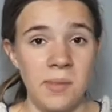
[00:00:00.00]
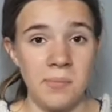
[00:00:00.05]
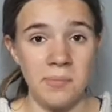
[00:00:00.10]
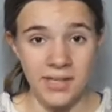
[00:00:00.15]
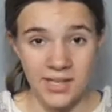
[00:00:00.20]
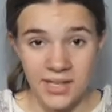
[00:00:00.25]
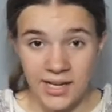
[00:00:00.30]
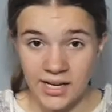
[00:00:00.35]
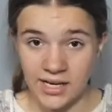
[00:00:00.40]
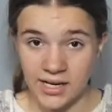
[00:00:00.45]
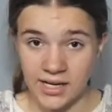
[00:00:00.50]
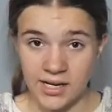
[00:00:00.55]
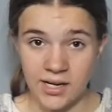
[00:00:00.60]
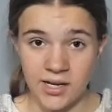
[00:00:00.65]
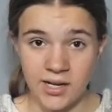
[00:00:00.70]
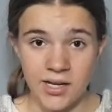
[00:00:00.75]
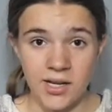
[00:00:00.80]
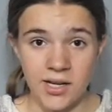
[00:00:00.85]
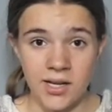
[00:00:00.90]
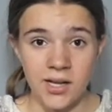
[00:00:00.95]
from the
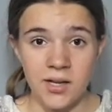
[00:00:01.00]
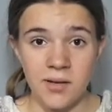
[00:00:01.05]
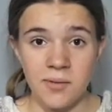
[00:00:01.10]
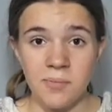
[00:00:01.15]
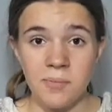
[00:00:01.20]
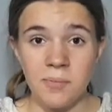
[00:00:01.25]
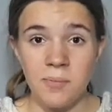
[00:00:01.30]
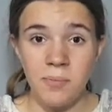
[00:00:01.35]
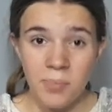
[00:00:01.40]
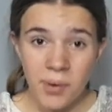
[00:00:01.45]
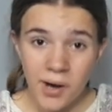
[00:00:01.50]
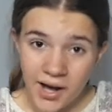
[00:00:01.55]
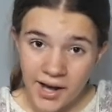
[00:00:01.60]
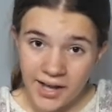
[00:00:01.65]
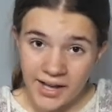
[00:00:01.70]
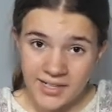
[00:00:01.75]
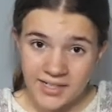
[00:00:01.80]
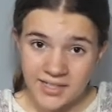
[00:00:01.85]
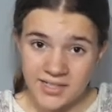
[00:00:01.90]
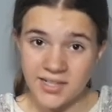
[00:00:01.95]
beginning.
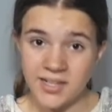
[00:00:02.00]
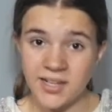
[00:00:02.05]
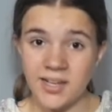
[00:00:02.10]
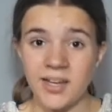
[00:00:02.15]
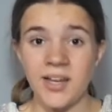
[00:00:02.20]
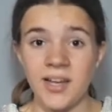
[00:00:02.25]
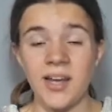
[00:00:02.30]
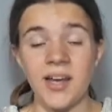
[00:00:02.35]
But